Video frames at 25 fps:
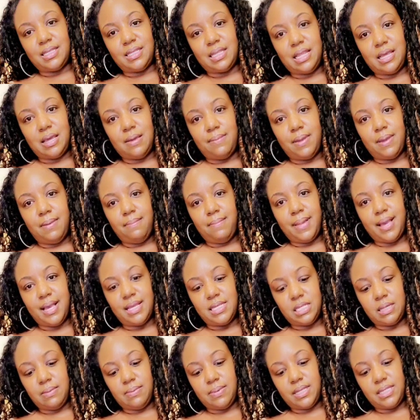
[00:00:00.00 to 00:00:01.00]
It's a little bit
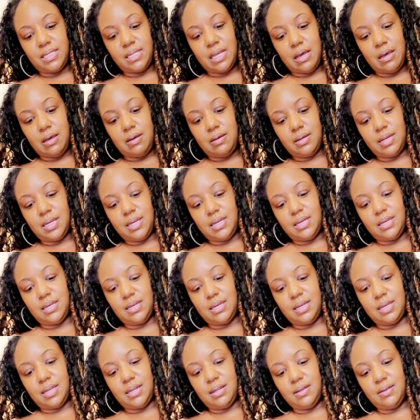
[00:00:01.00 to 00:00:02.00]
messy, but it's all
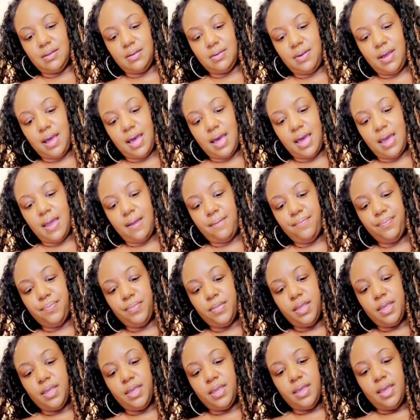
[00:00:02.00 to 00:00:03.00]
good. Okay,
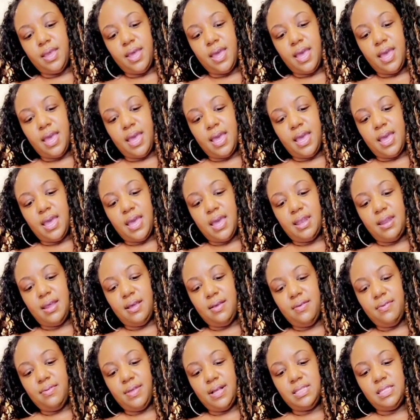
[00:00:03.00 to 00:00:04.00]
and
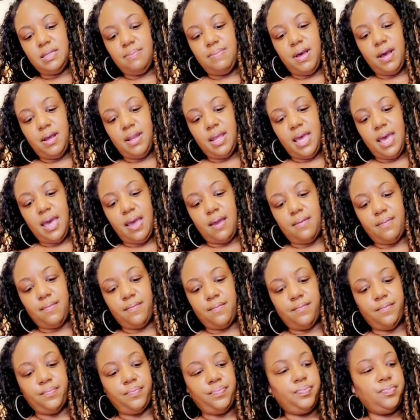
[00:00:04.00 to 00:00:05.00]
that's about
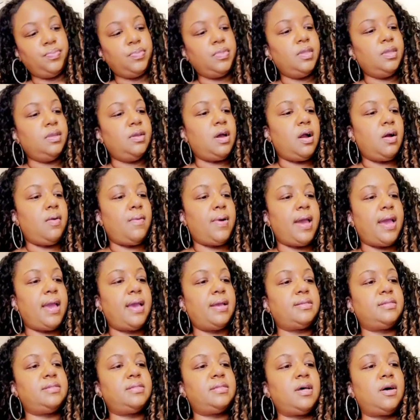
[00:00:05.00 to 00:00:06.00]
it. All
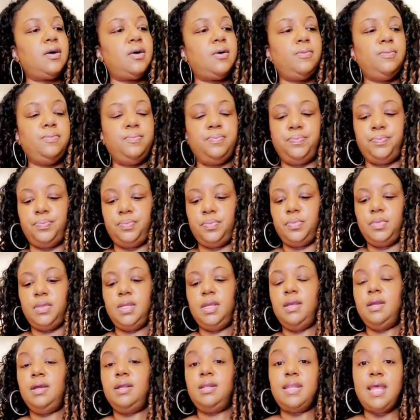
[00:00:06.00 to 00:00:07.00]
right, so
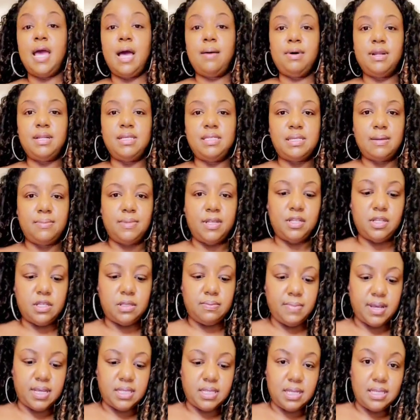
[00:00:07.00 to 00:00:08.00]
now I'm gonna simply
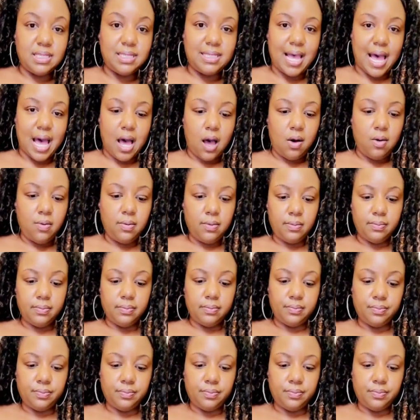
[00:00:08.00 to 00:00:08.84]
just mix this out,